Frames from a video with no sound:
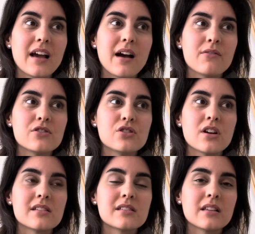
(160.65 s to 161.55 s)
I was
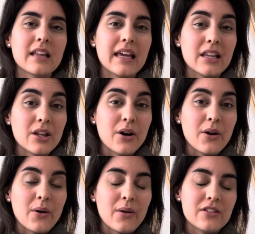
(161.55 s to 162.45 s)
just laying
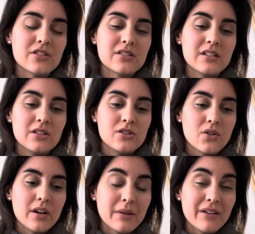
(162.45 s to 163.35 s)
low and just
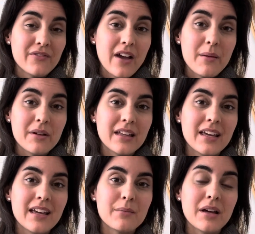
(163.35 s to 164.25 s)
enjoying my
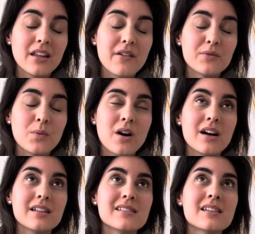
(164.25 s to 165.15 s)
family and my loved
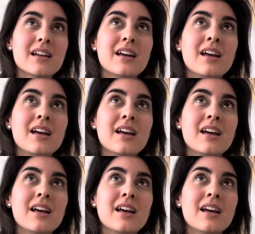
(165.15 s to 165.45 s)
ones